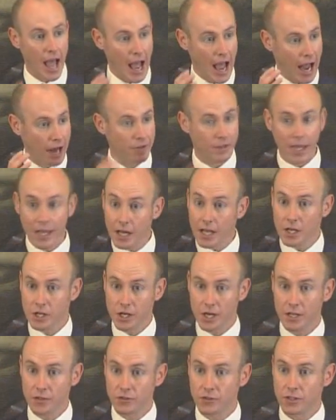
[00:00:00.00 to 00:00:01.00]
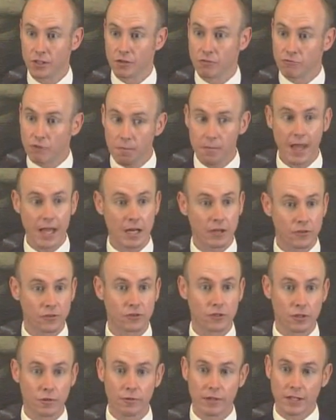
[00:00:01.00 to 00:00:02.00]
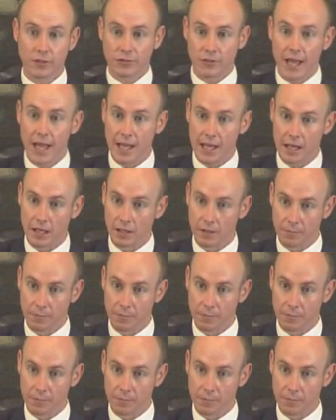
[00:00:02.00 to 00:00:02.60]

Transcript: And the NHS remains to this day